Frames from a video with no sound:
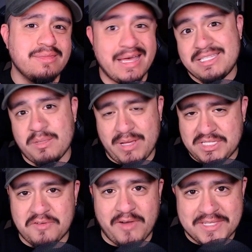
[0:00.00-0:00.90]
That's the
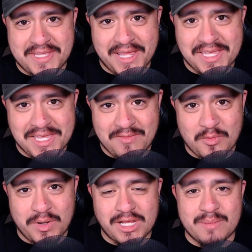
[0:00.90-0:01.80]
best advice that I can give
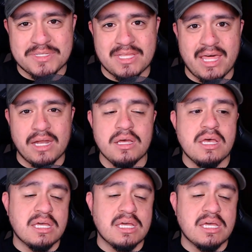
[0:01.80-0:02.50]
you when it comes to that,